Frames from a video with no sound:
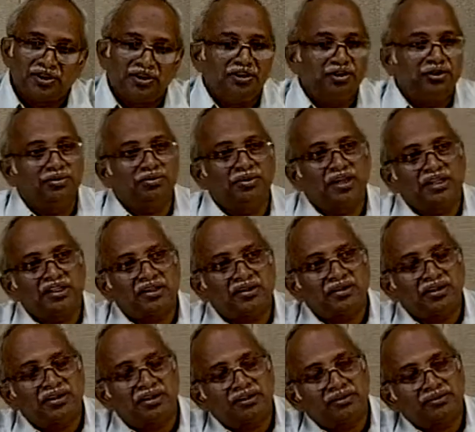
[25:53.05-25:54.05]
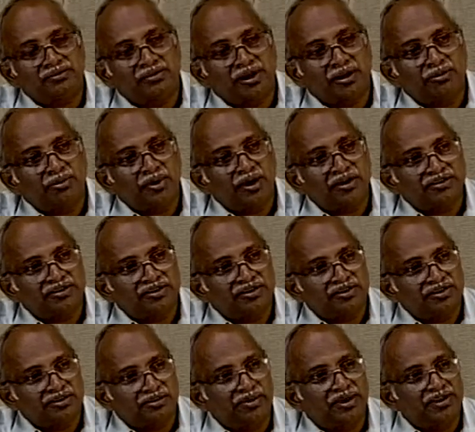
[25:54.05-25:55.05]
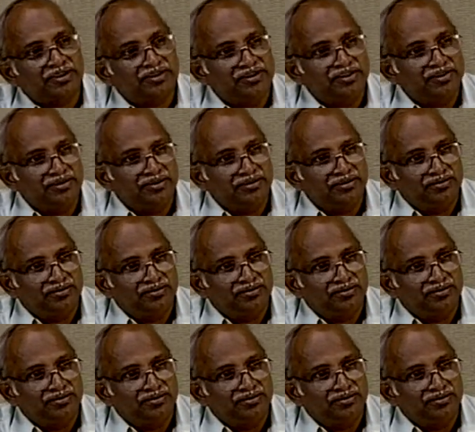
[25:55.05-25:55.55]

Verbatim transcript: You might have heard of truck barge system at sea,